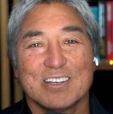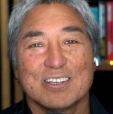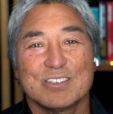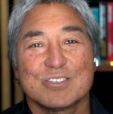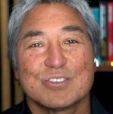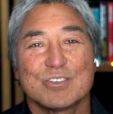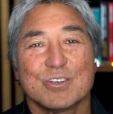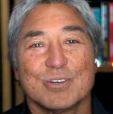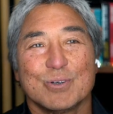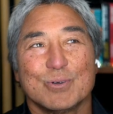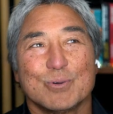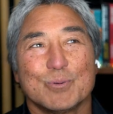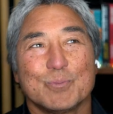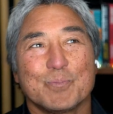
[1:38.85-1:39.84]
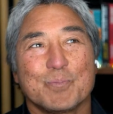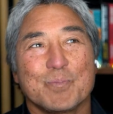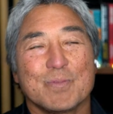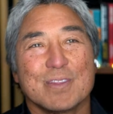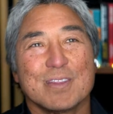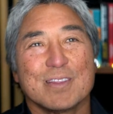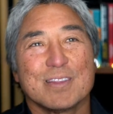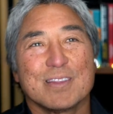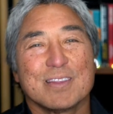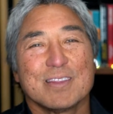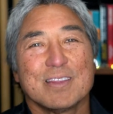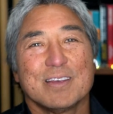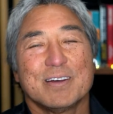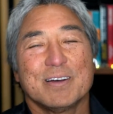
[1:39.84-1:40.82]
So,
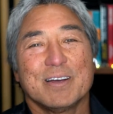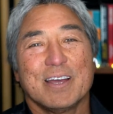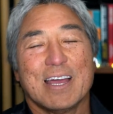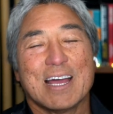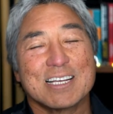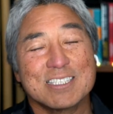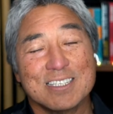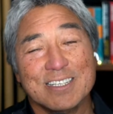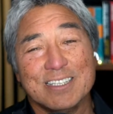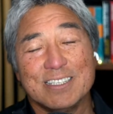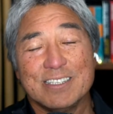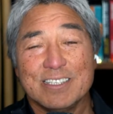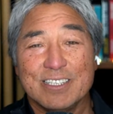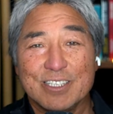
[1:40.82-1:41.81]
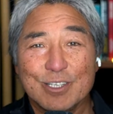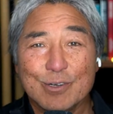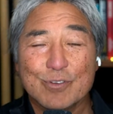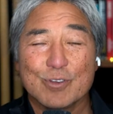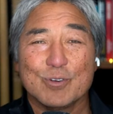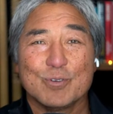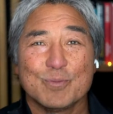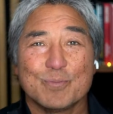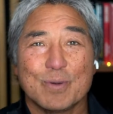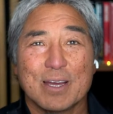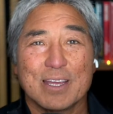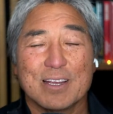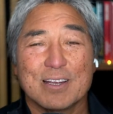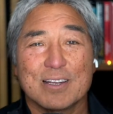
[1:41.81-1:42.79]
actually, in the interview,
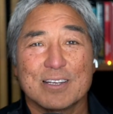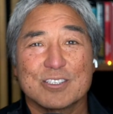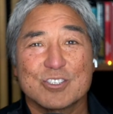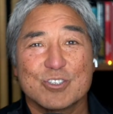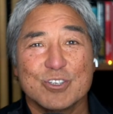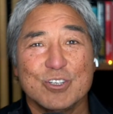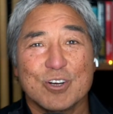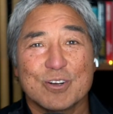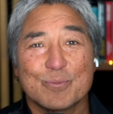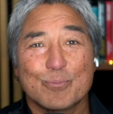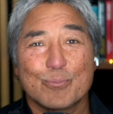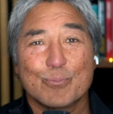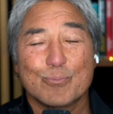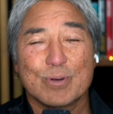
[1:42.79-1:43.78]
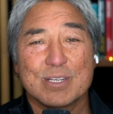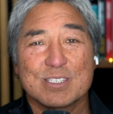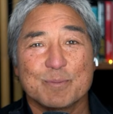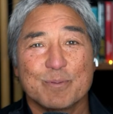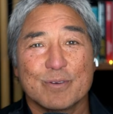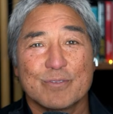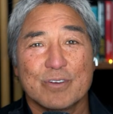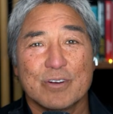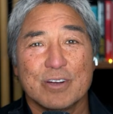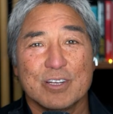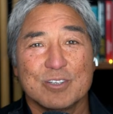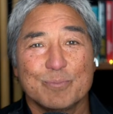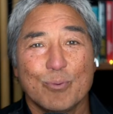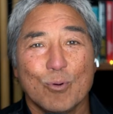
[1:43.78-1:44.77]
Mike Strinyard brings up a very
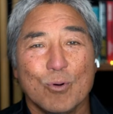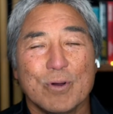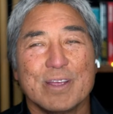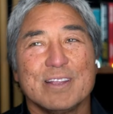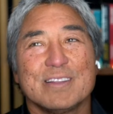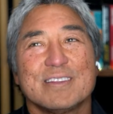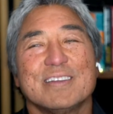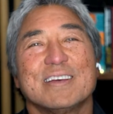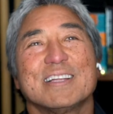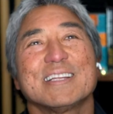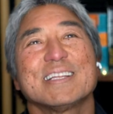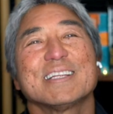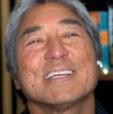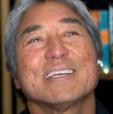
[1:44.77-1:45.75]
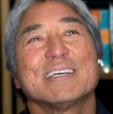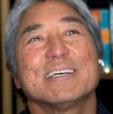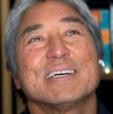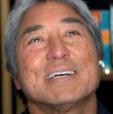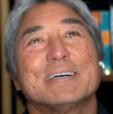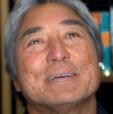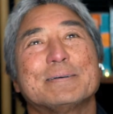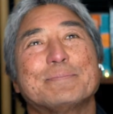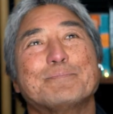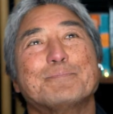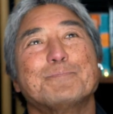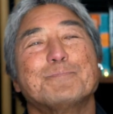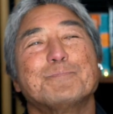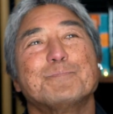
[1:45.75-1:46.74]
good point that uh,
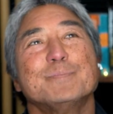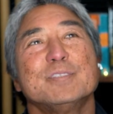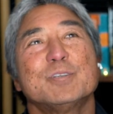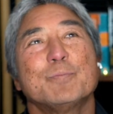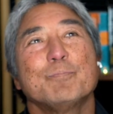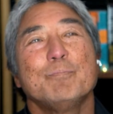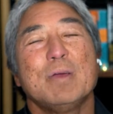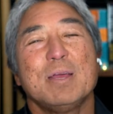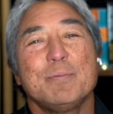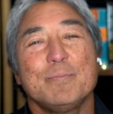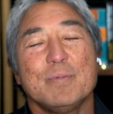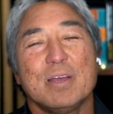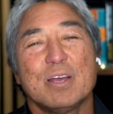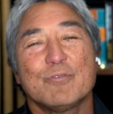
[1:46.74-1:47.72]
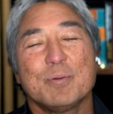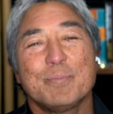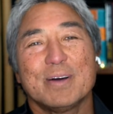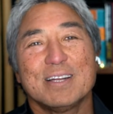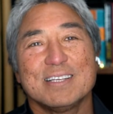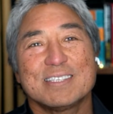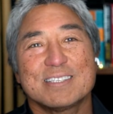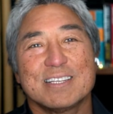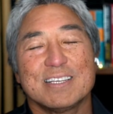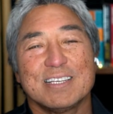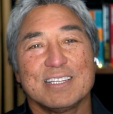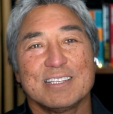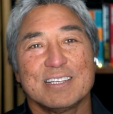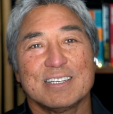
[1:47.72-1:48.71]
maybe everybody's
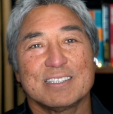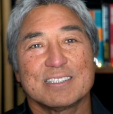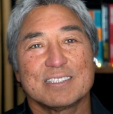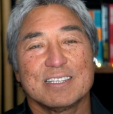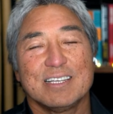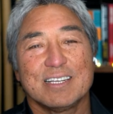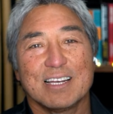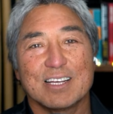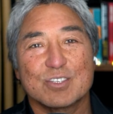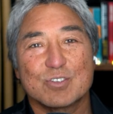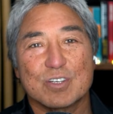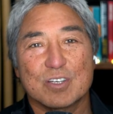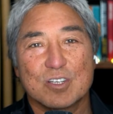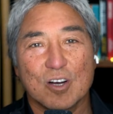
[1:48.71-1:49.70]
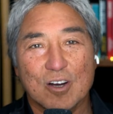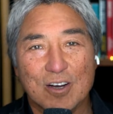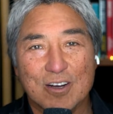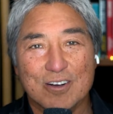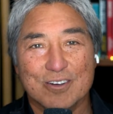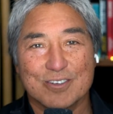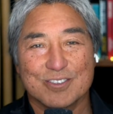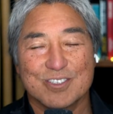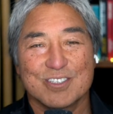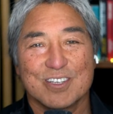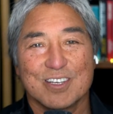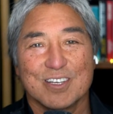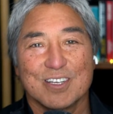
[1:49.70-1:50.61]
thinking that electric cars